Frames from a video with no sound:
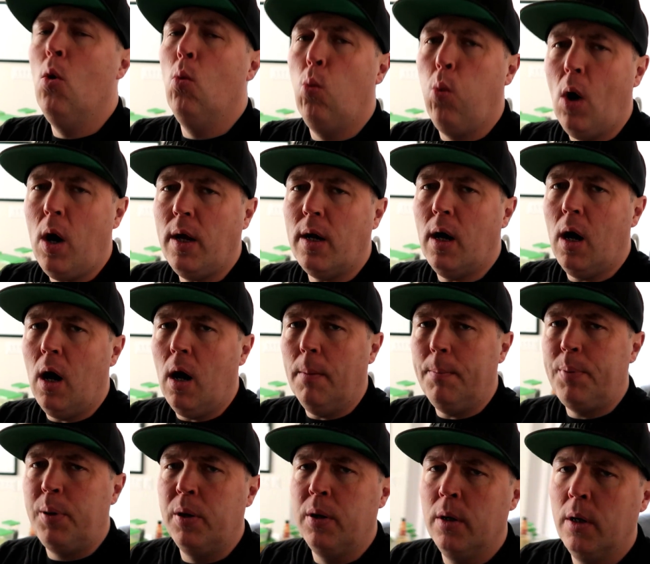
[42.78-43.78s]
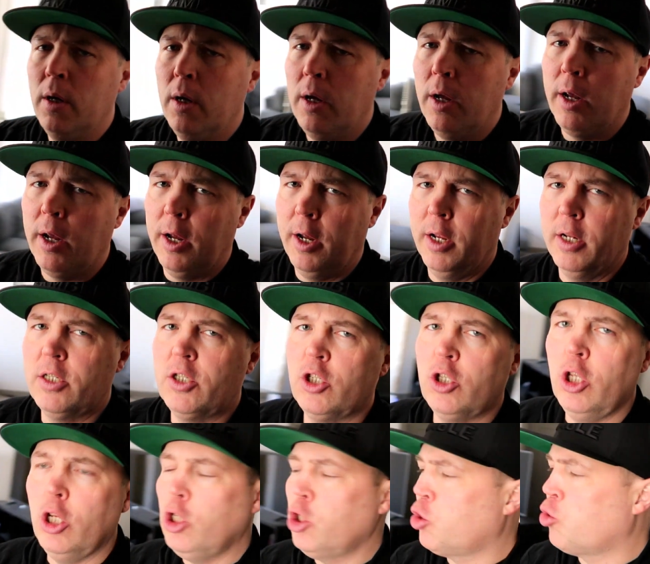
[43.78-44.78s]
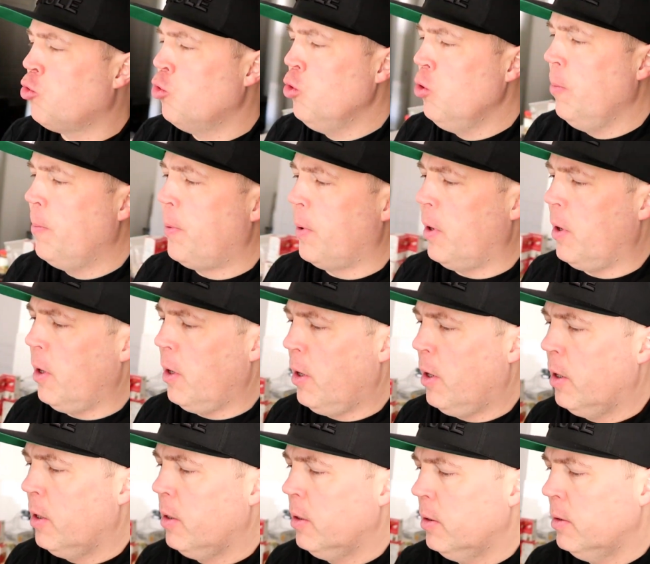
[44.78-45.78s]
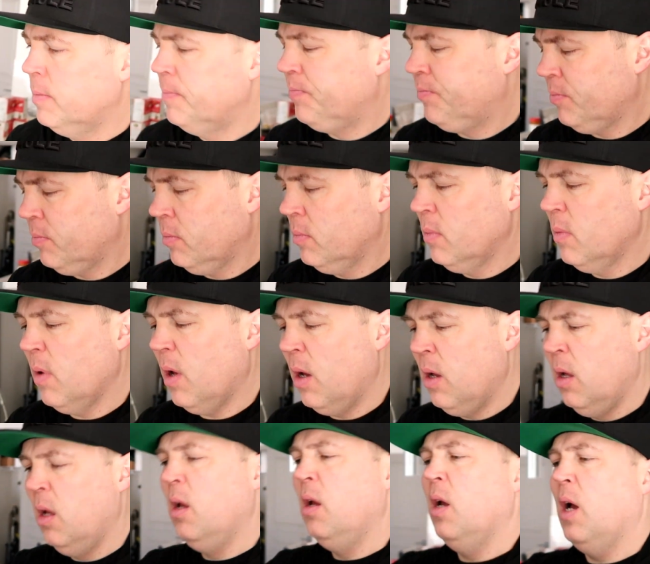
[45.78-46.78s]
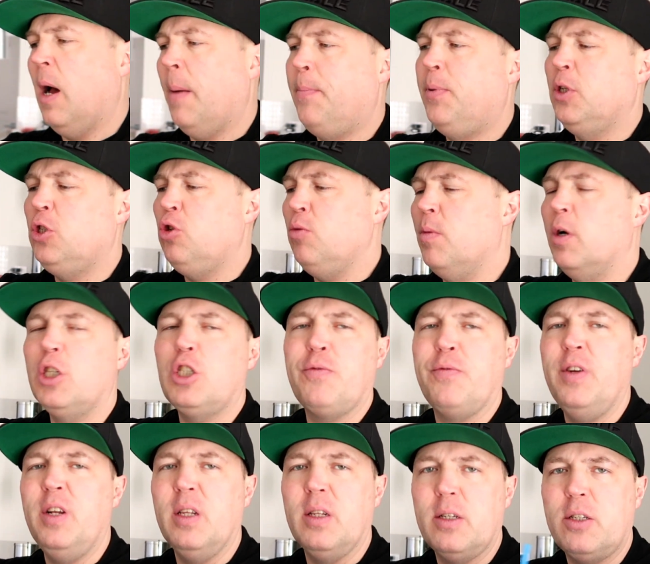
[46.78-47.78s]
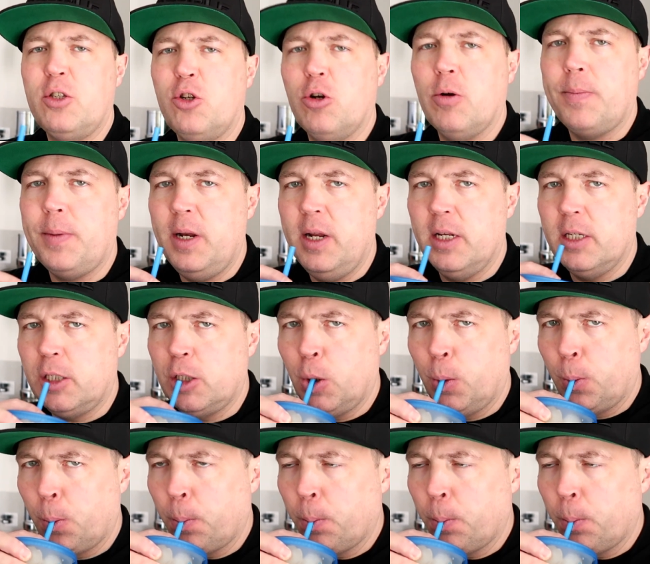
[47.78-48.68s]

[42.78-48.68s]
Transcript: What up? It's the Trooper. I put too much vanilla syrup in this.